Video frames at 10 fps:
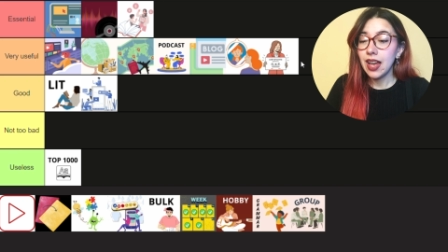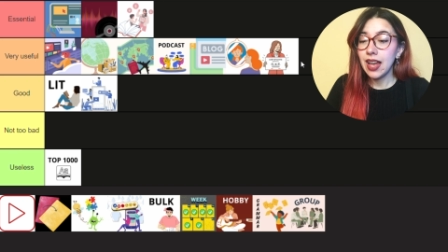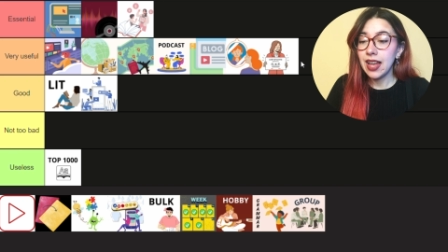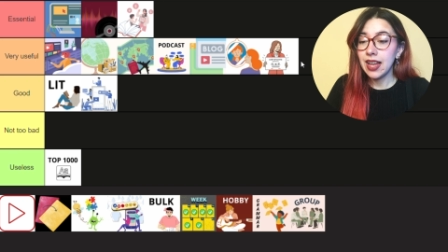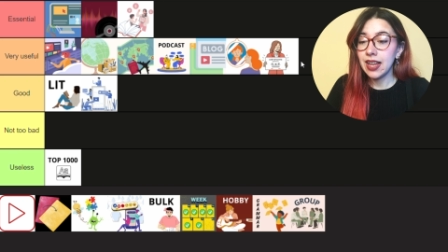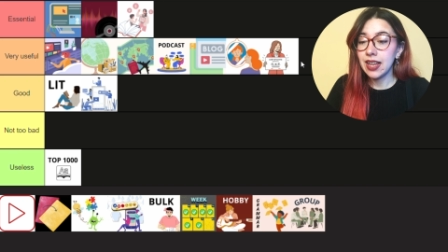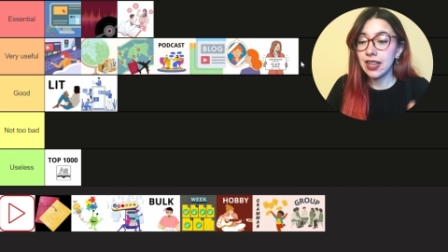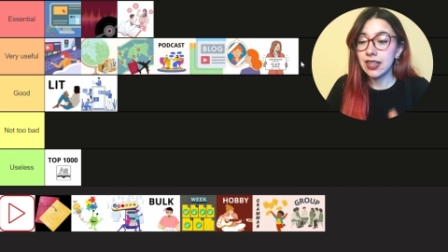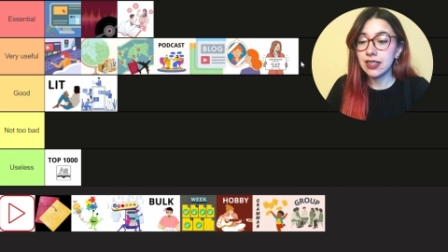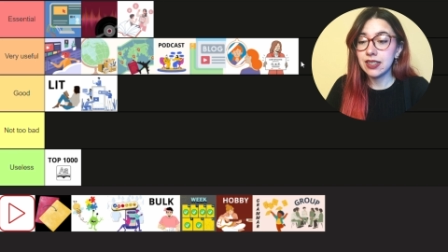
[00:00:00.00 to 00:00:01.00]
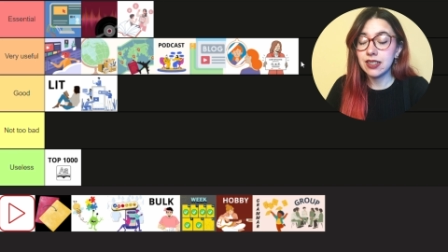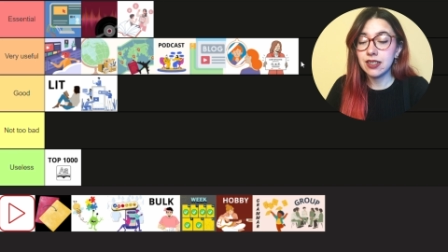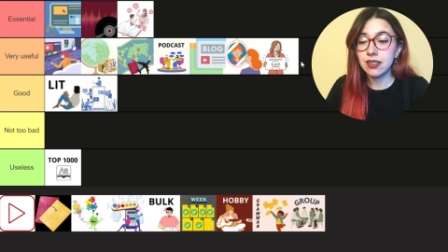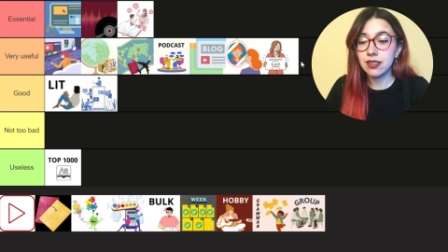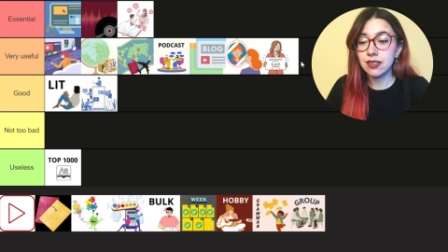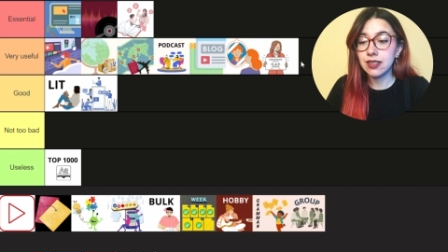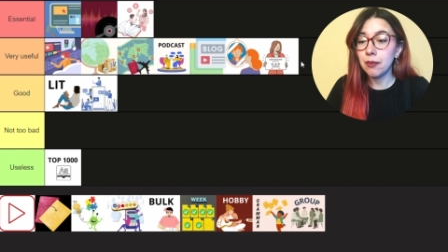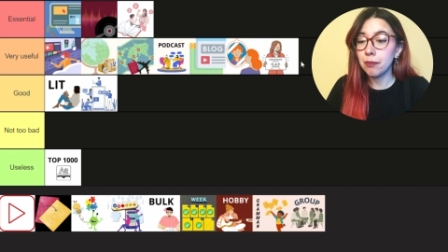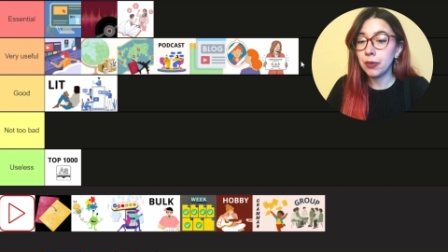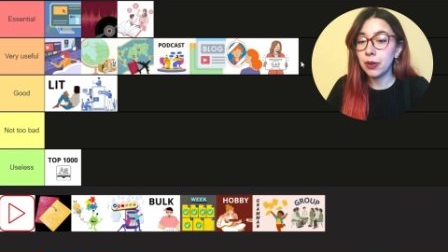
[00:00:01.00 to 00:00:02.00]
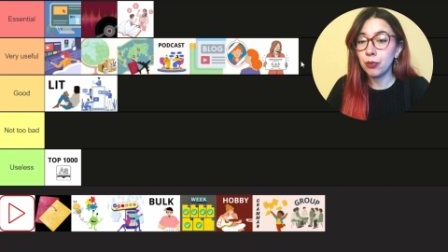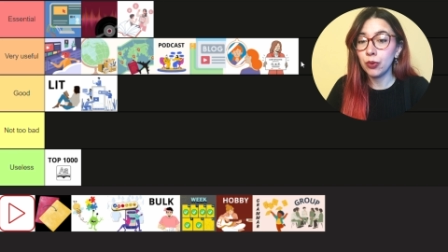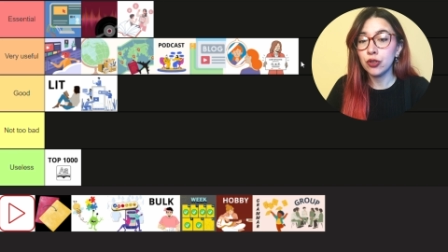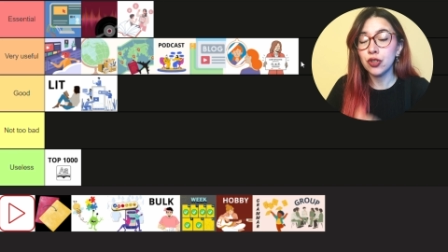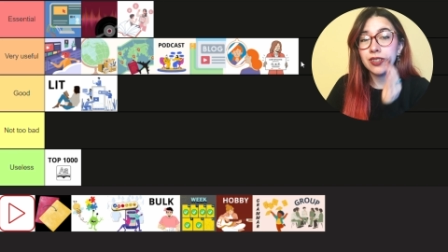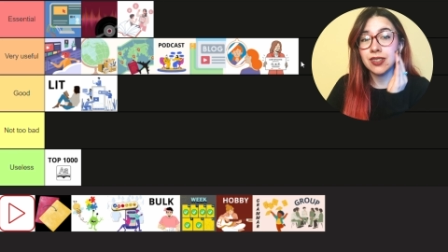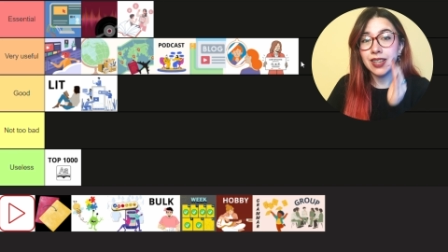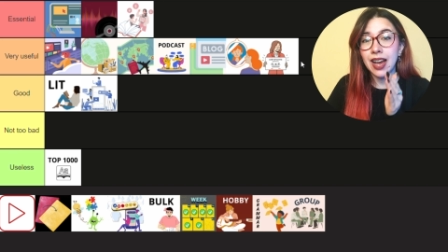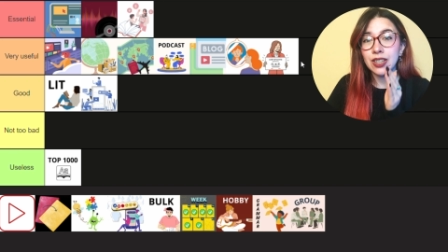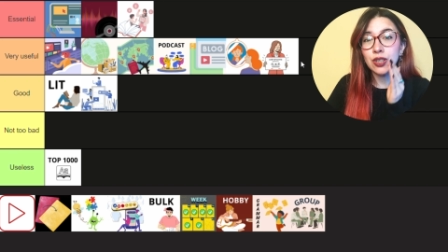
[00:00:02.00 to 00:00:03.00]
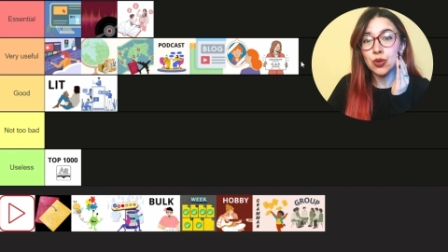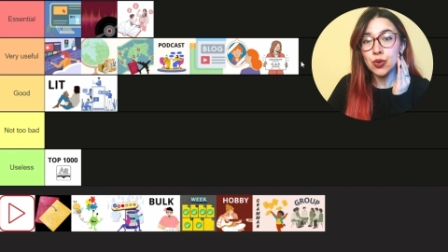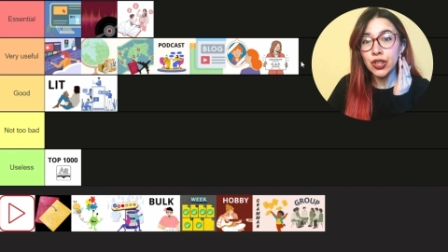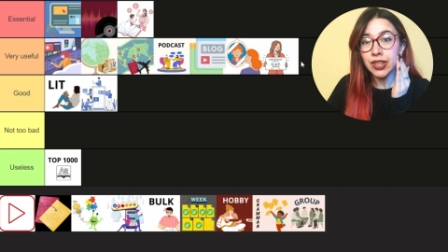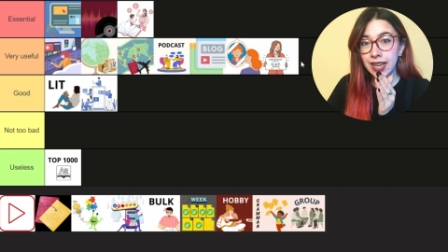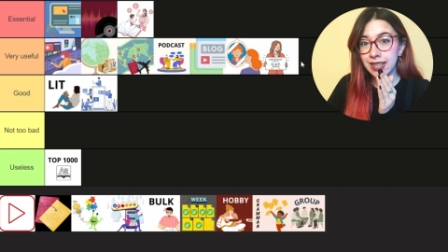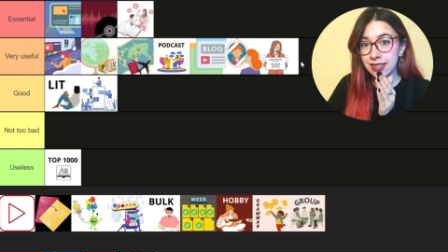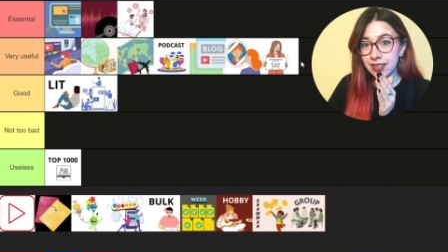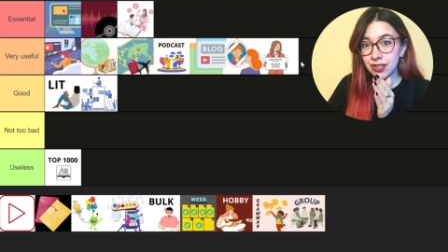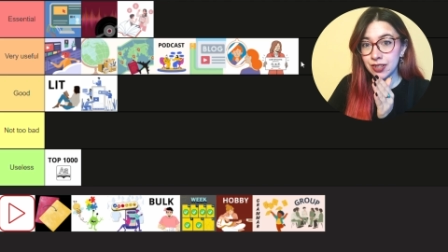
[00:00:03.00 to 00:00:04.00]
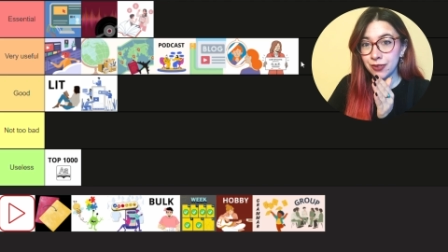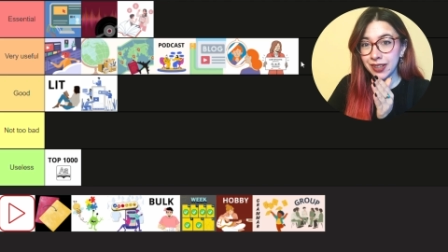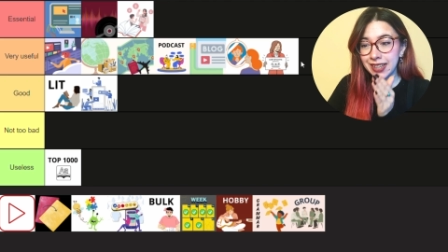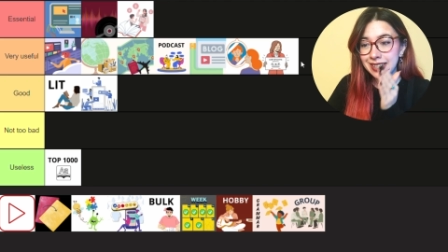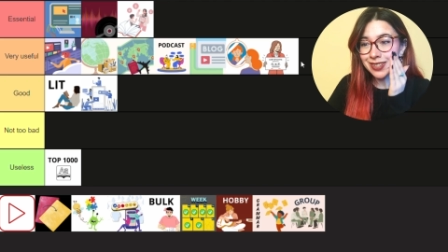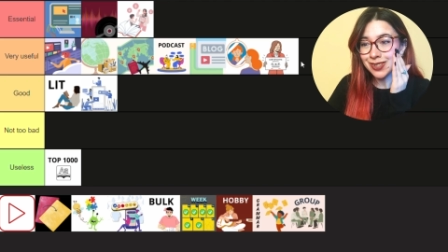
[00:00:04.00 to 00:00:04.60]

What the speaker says: And some people just study to get the certificate.